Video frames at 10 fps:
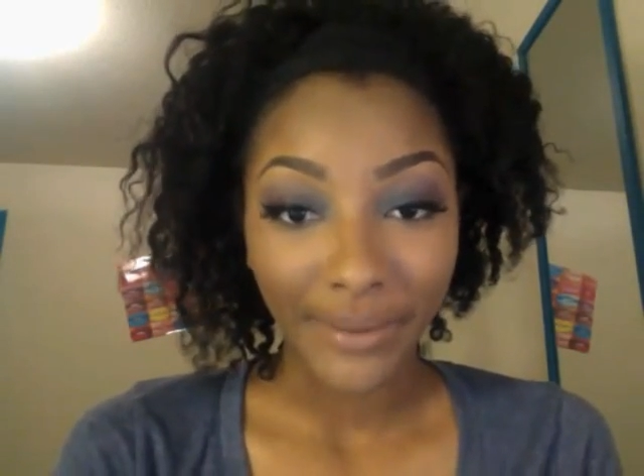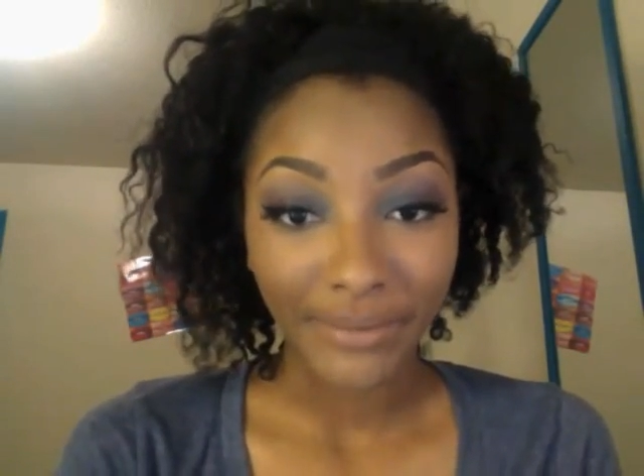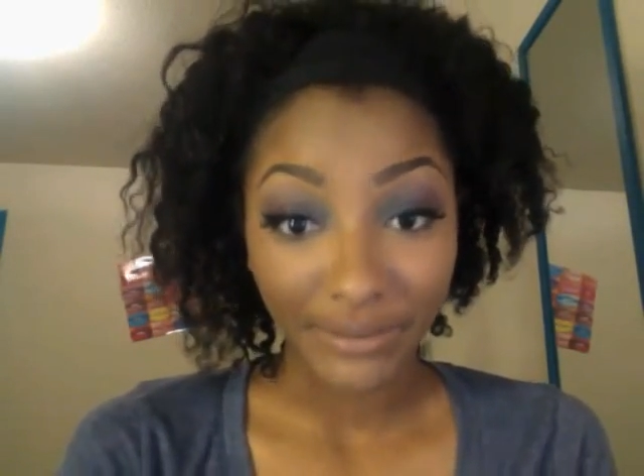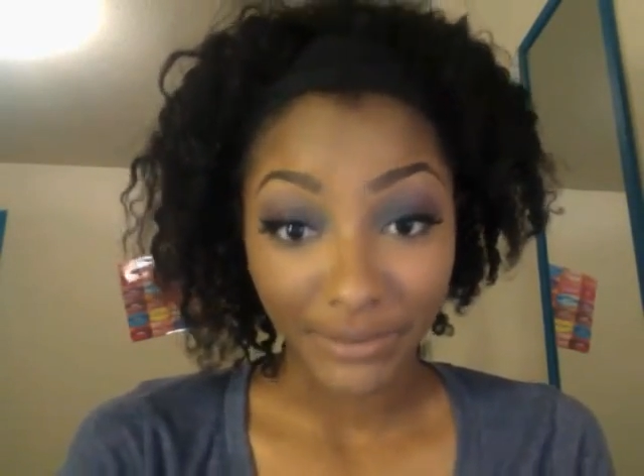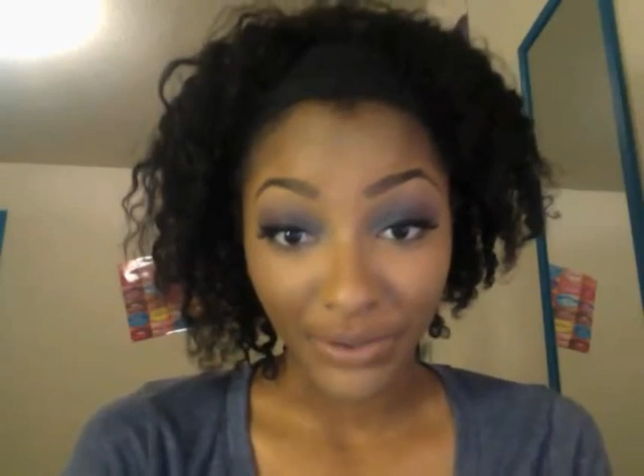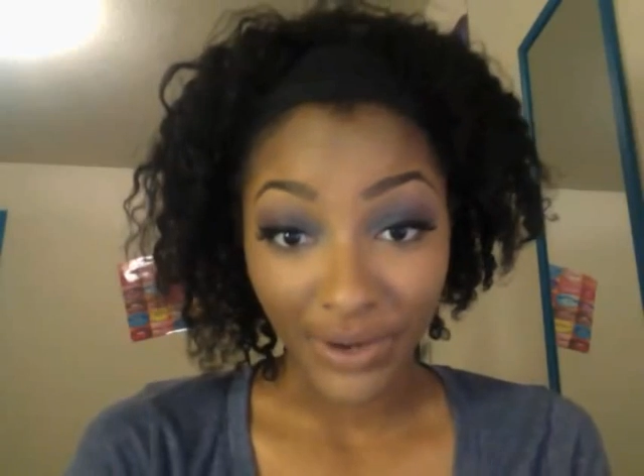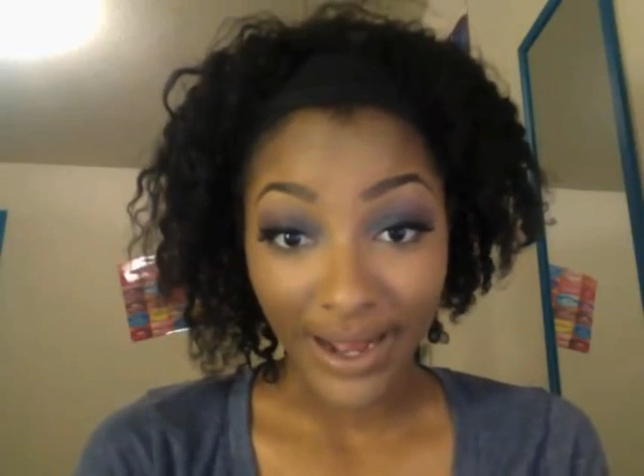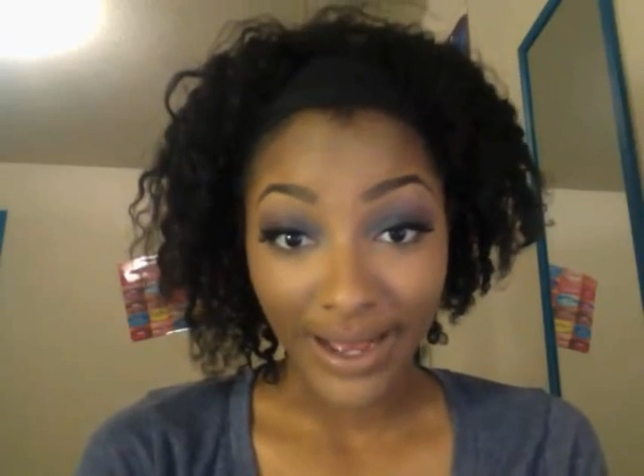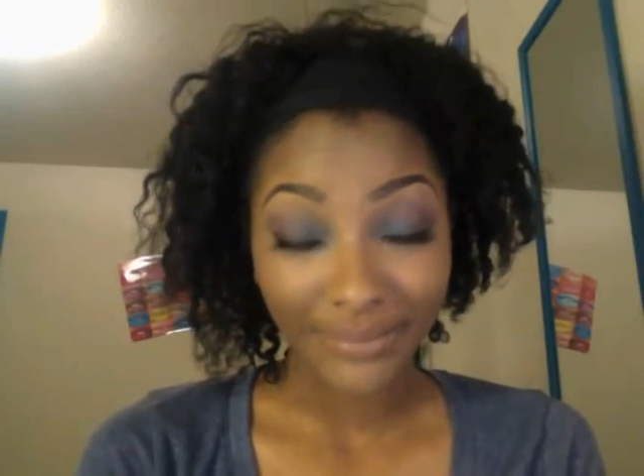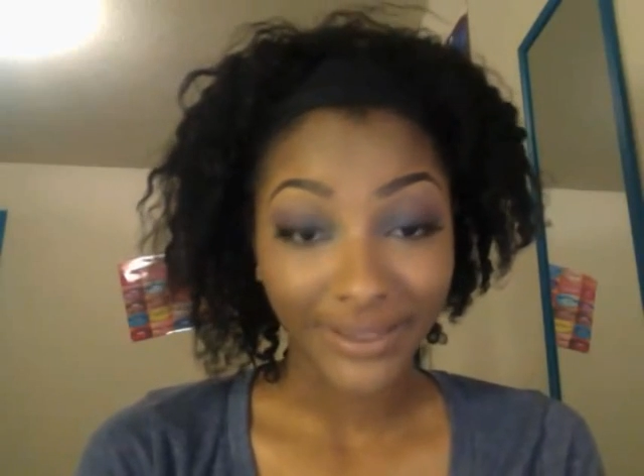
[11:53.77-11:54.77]

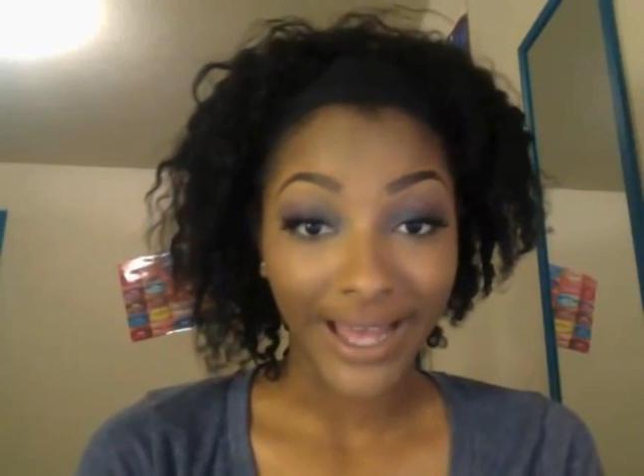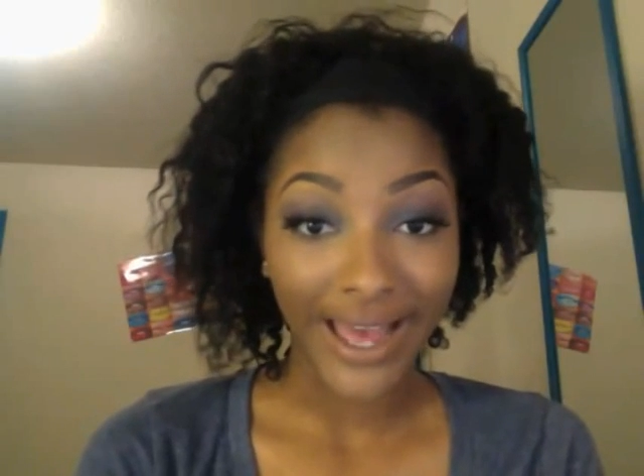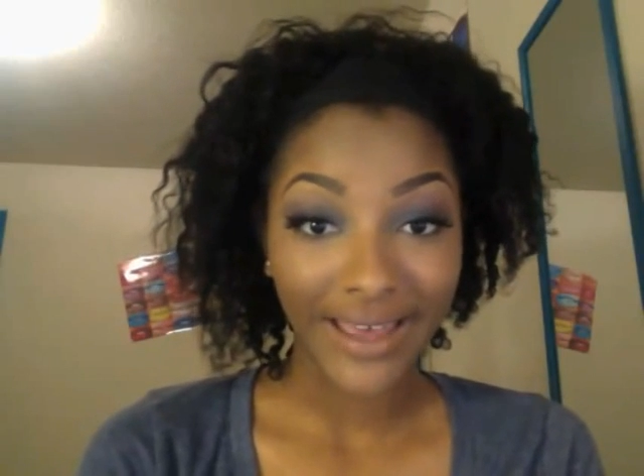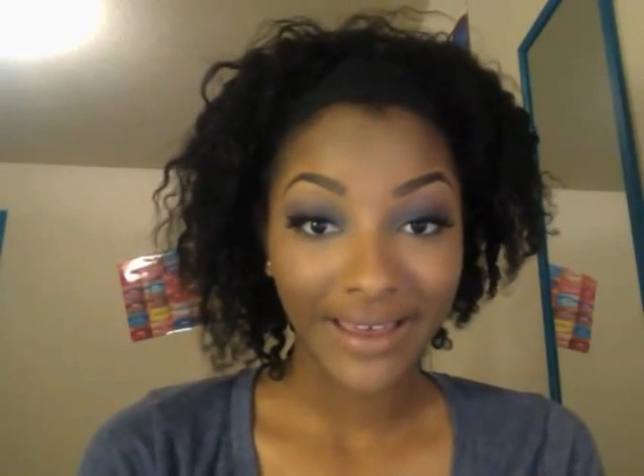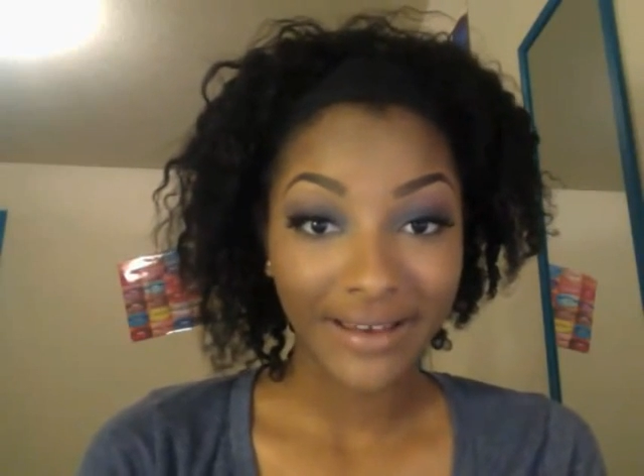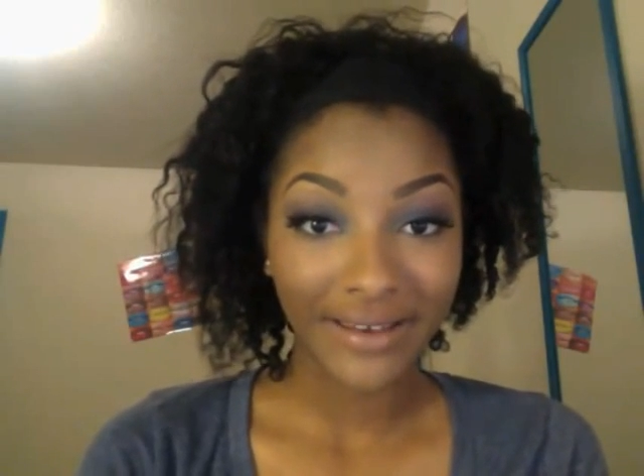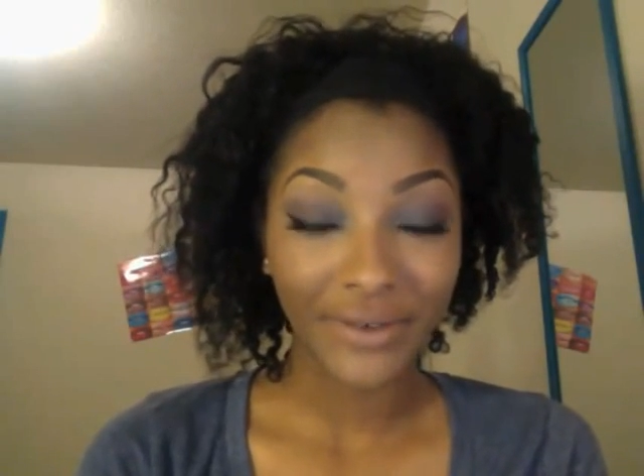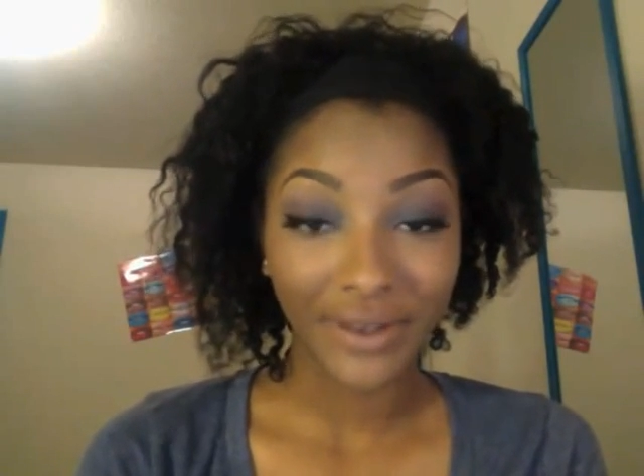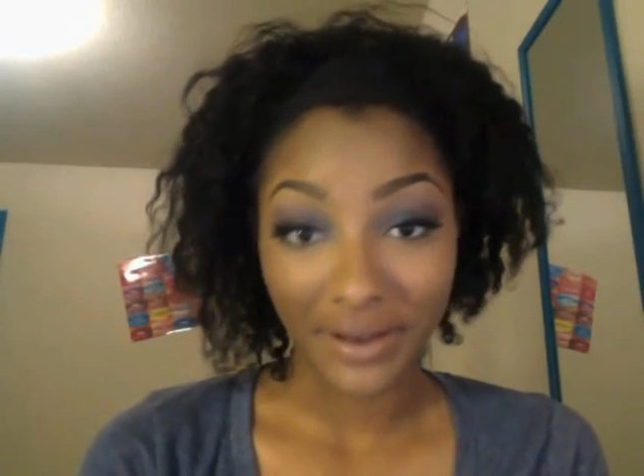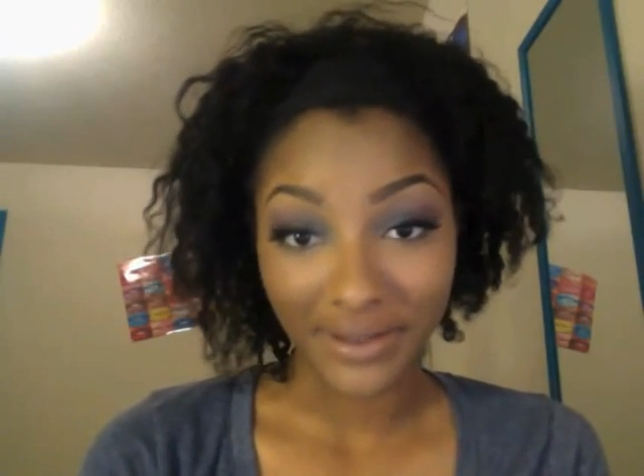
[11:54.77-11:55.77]
Subscribe, like. You
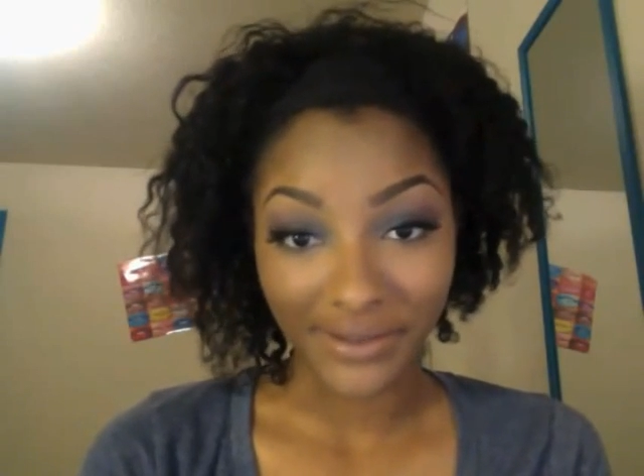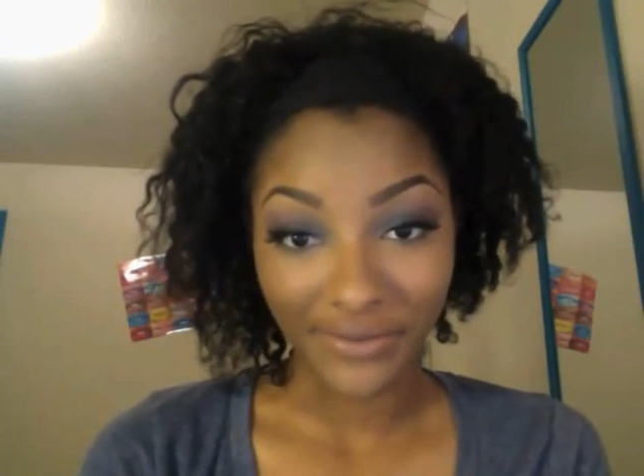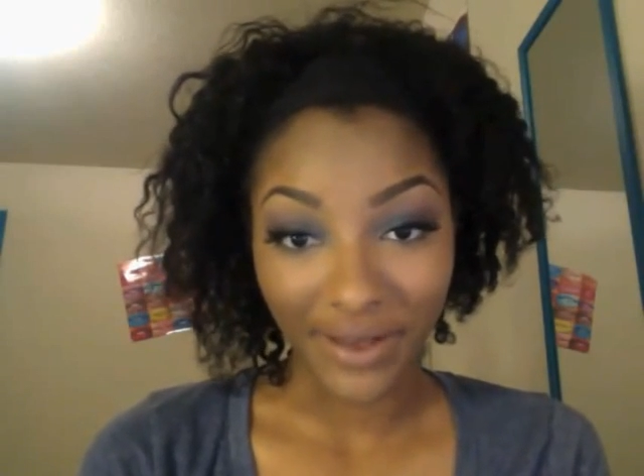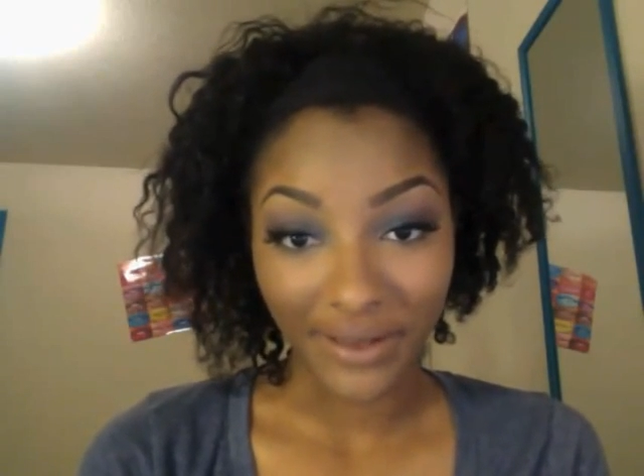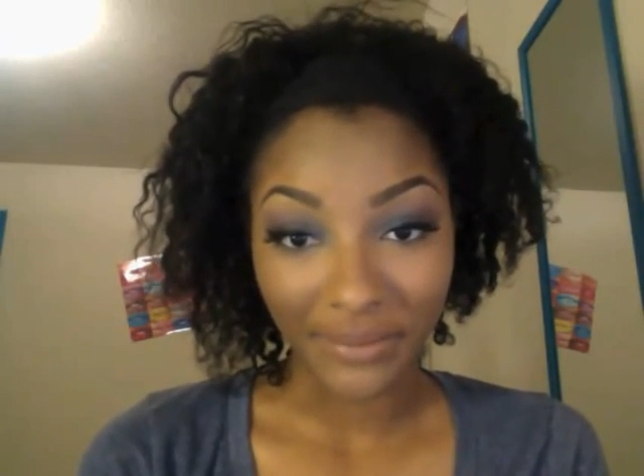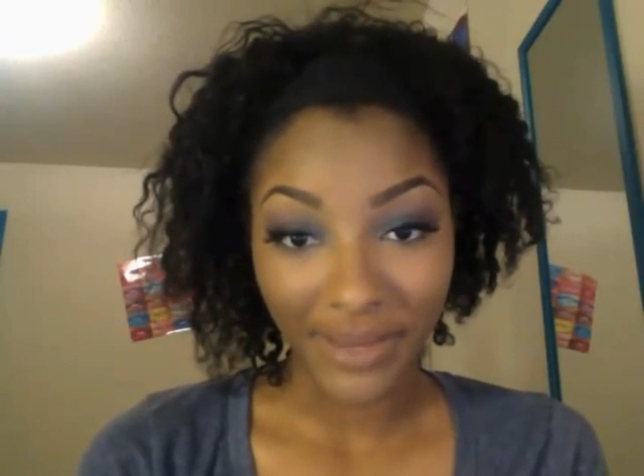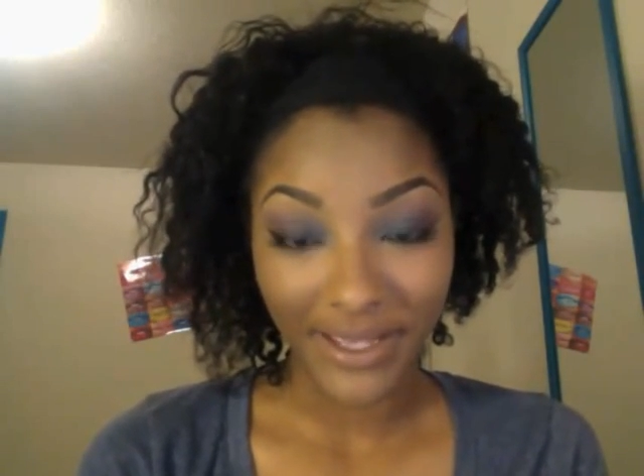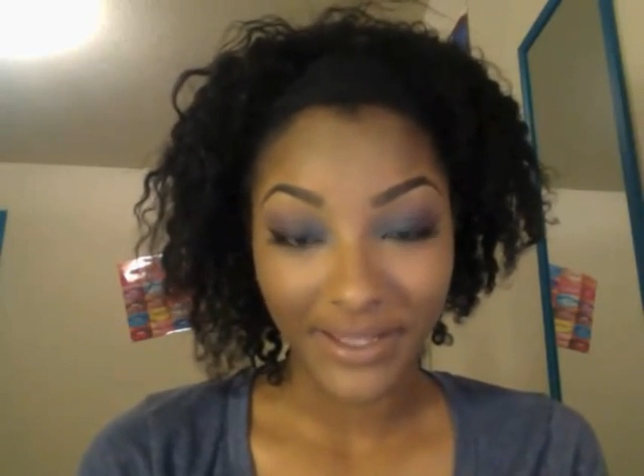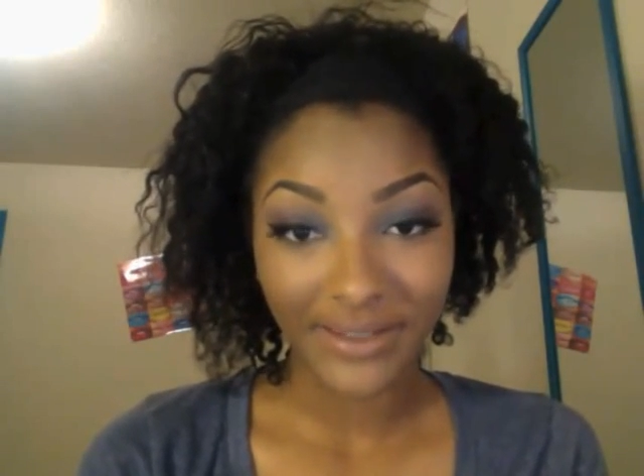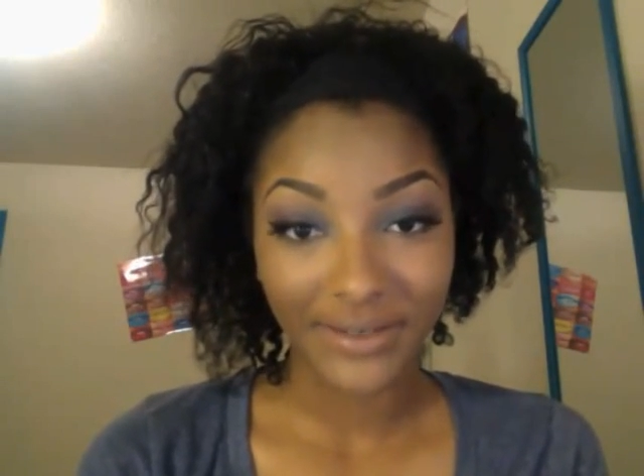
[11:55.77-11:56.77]
can also follow my
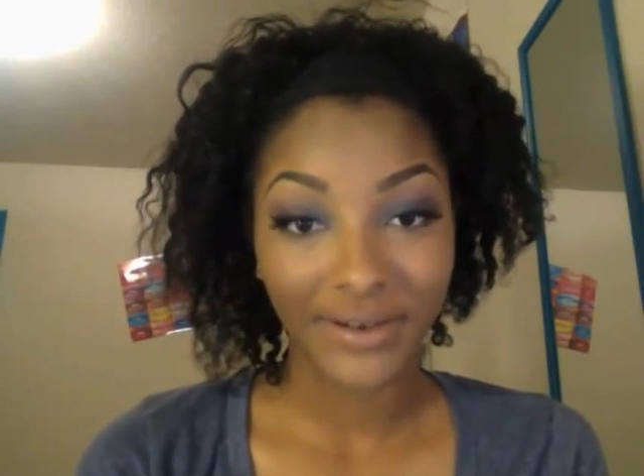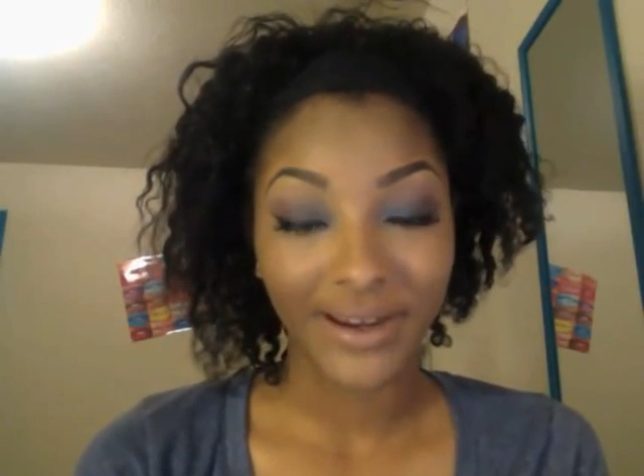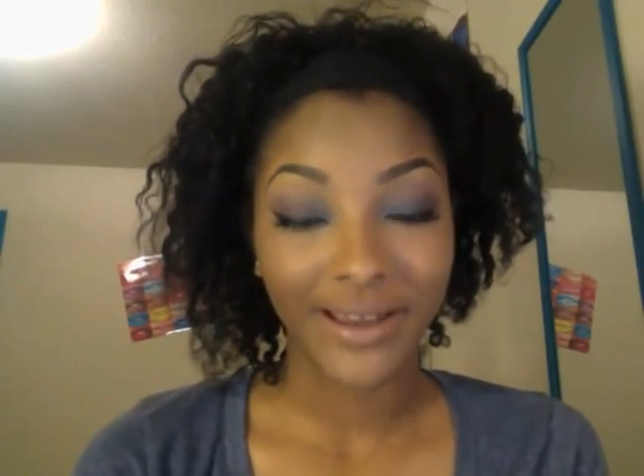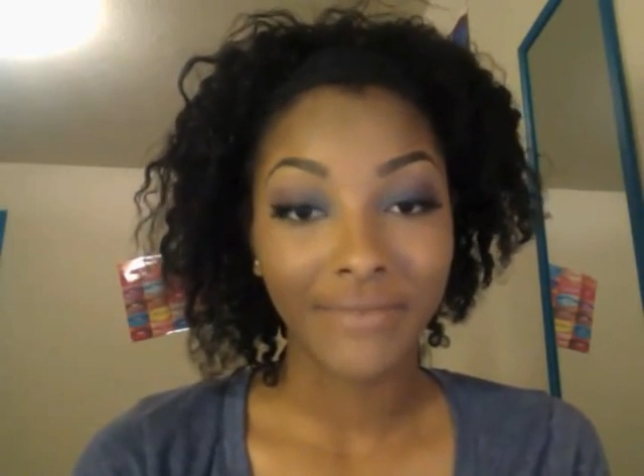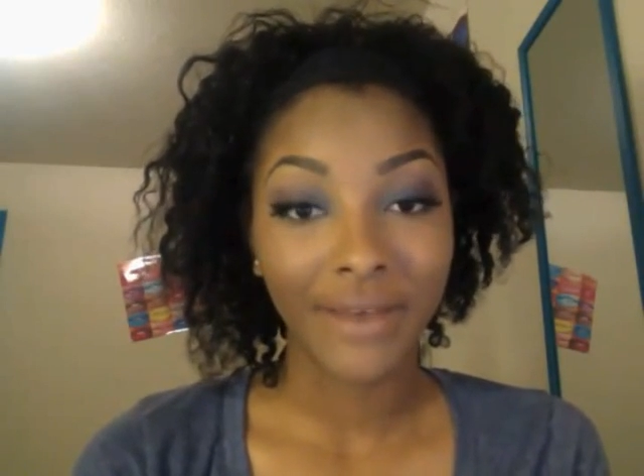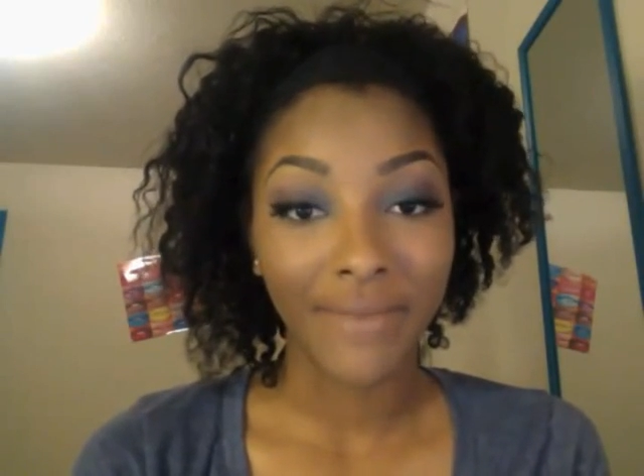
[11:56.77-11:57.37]
Instagram,